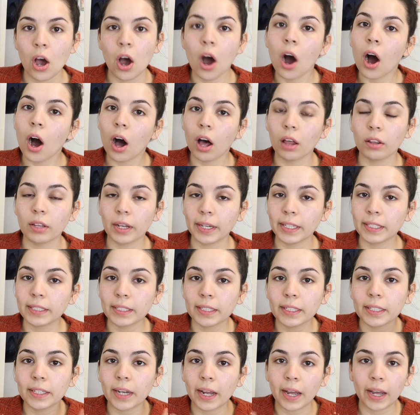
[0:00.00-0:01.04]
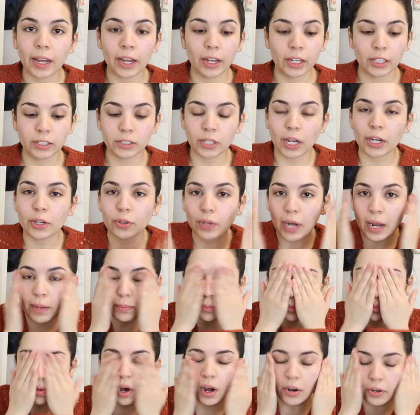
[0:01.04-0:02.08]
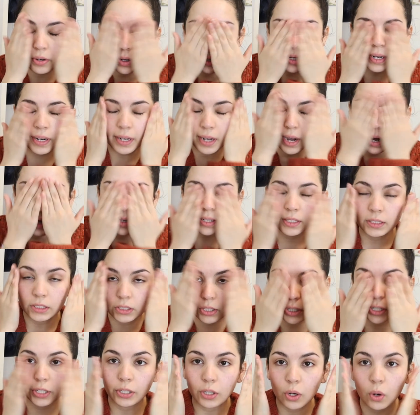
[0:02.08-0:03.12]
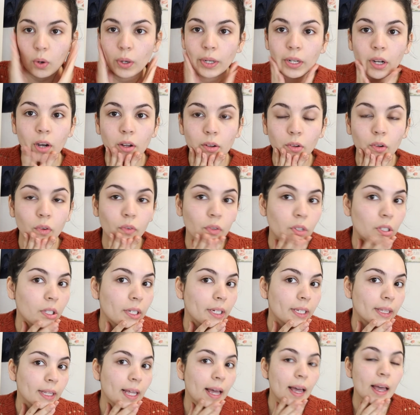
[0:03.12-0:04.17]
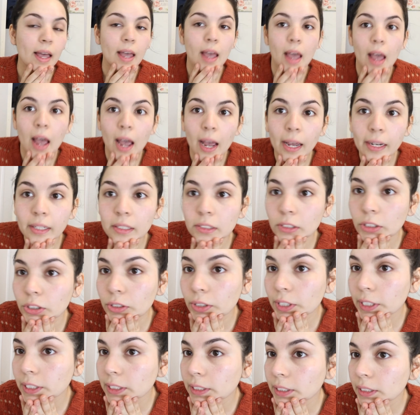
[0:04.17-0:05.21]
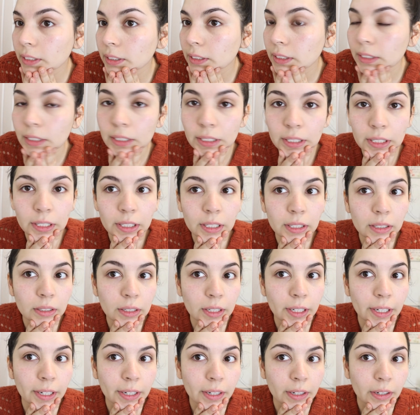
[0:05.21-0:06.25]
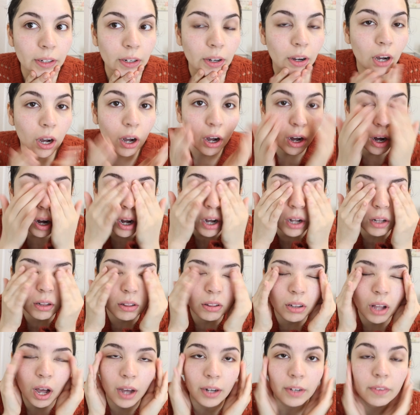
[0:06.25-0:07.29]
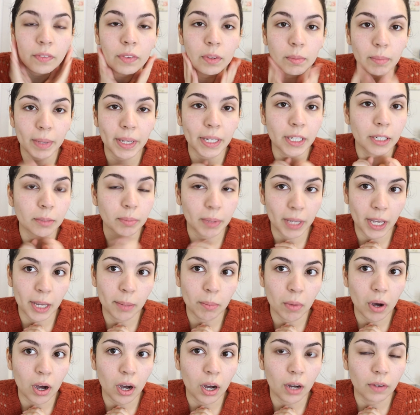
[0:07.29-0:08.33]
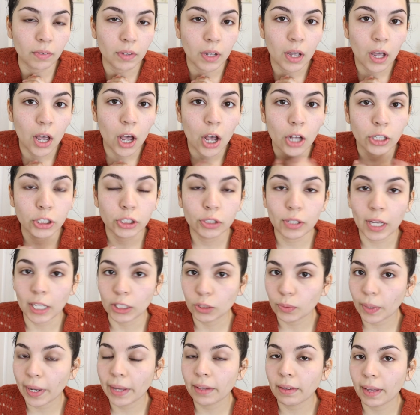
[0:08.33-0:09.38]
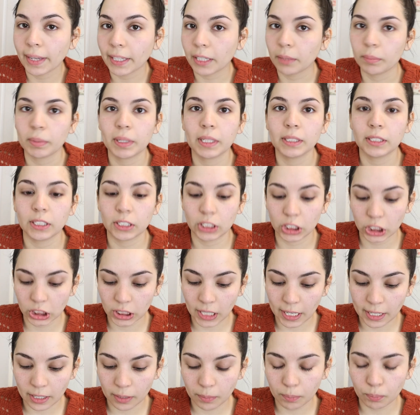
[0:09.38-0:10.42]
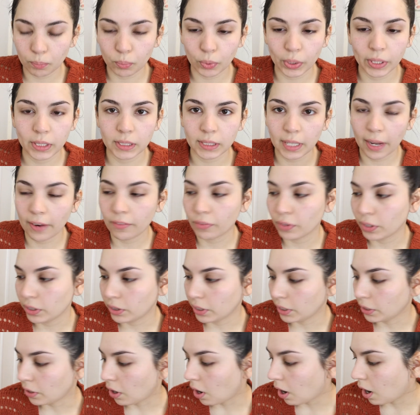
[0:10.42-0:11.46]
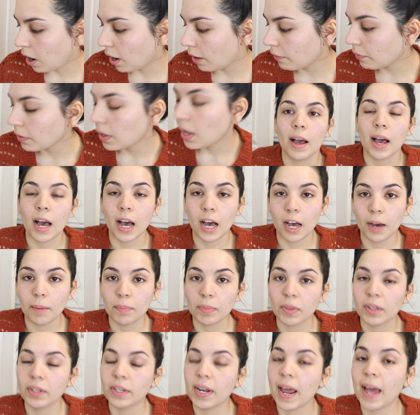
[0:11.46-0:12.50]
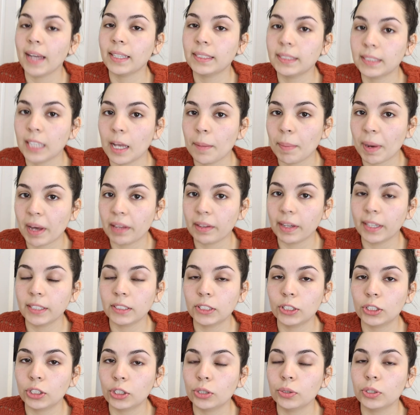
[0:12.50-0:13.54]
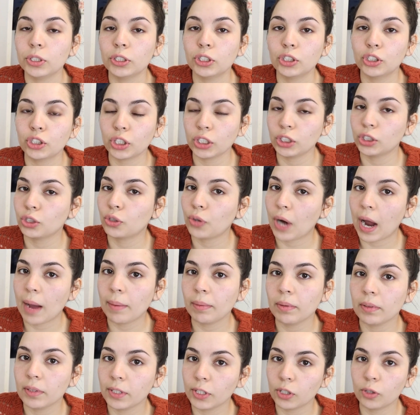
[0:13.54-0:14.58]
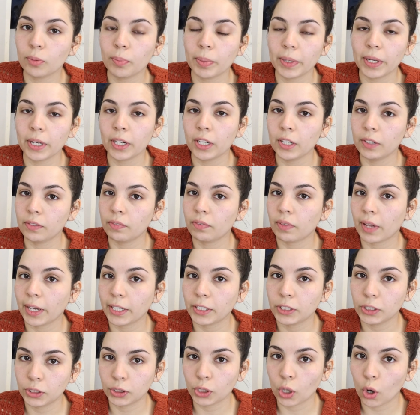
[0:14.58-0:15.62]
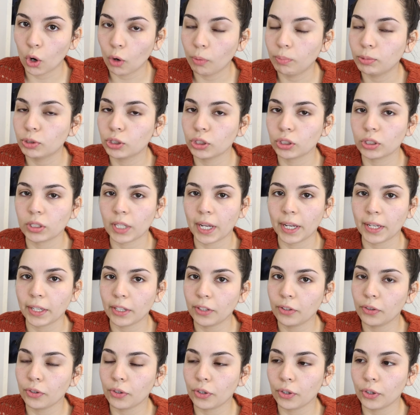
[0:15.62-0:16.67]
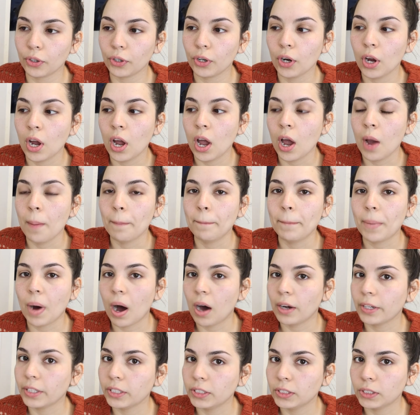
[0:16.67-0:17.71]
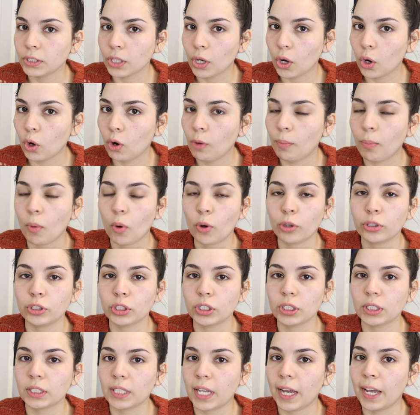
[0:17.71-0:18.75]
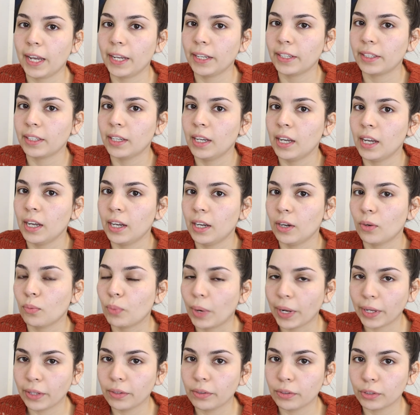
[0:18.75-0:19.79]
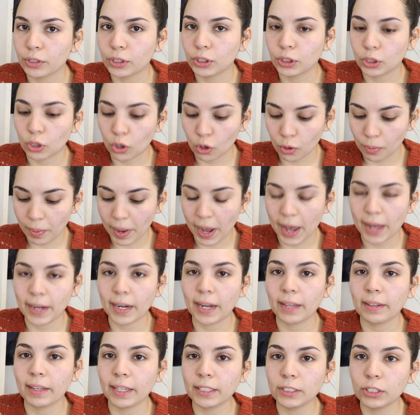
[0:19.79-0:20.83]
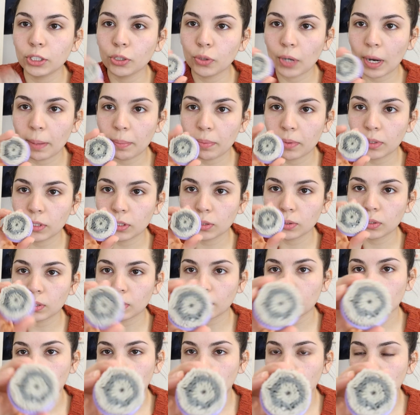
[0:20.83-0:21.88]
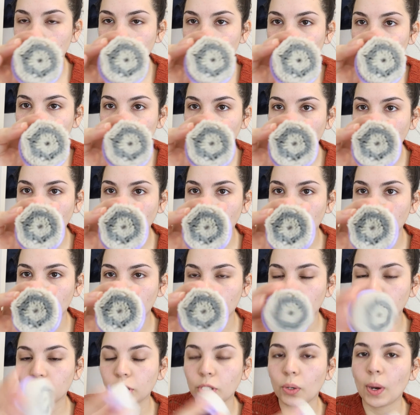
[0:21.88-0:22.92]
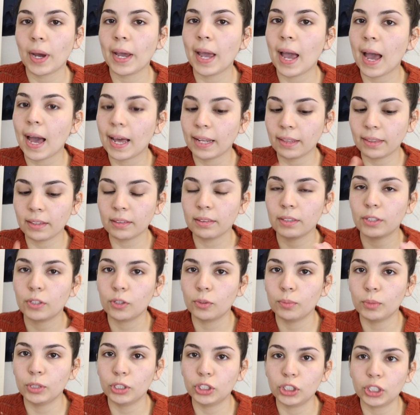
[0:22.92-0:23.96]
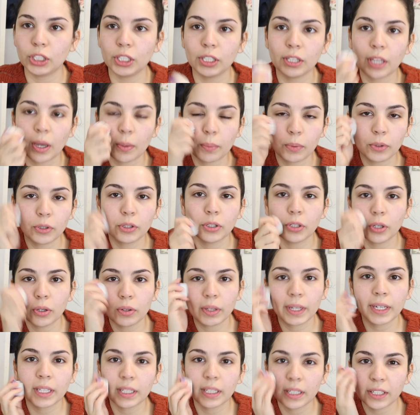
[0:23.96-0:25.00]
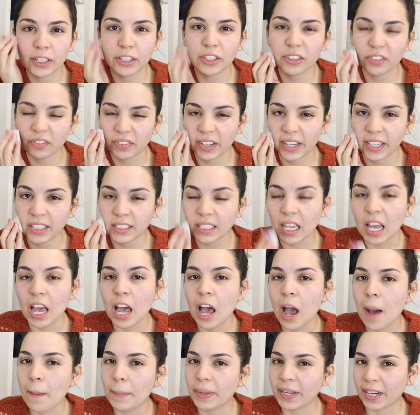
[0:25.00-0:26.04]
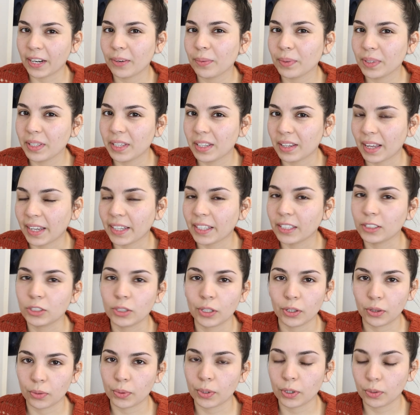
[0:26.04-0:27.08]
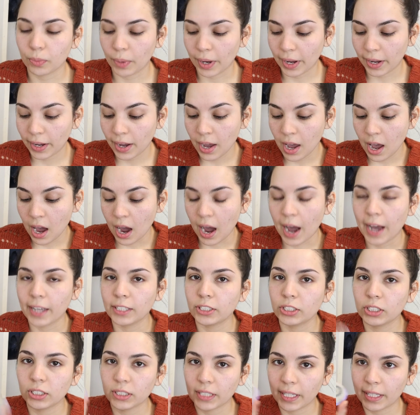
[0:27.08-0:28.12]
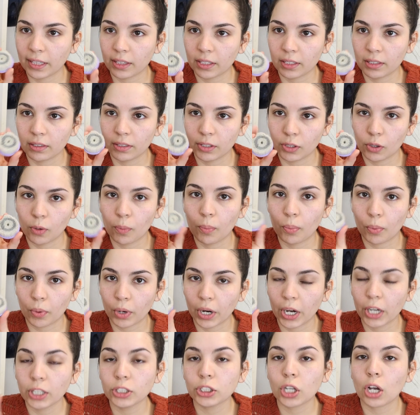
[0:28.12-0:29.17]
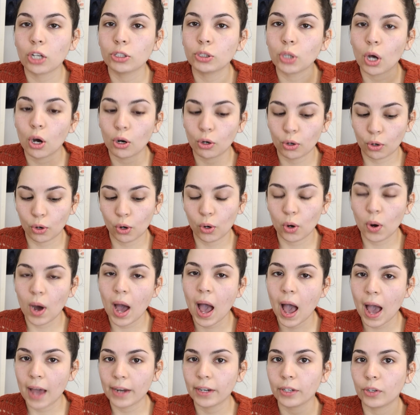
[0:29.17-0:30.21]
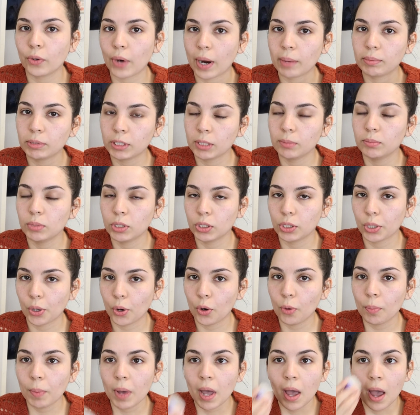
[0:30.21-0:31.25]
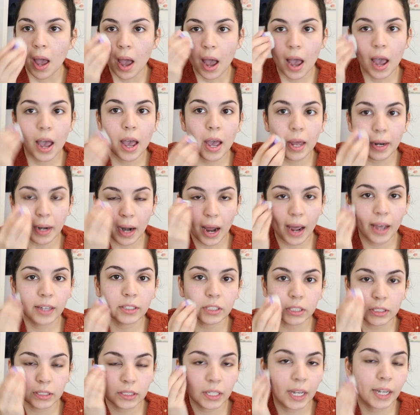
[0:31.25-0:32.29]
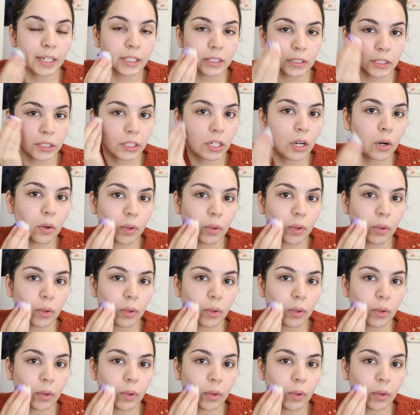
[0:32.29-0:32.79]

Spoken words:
all I did is I grabbed water and I kind of started going all over like that. And as you guys can see, like a lot of the makeup came off. So that's why I like it, because it just kind of brings everything off. The next step I like to do is just grab a little bit of like soap, just like either body soap or just like regular soap, and I like to grab this thing right here. So I had the little machine that would, you know, like clean your face, but I didn't really like it, so I threw it away. I just like the little brush. So I'll go ahead and grab some soap, and I just like to go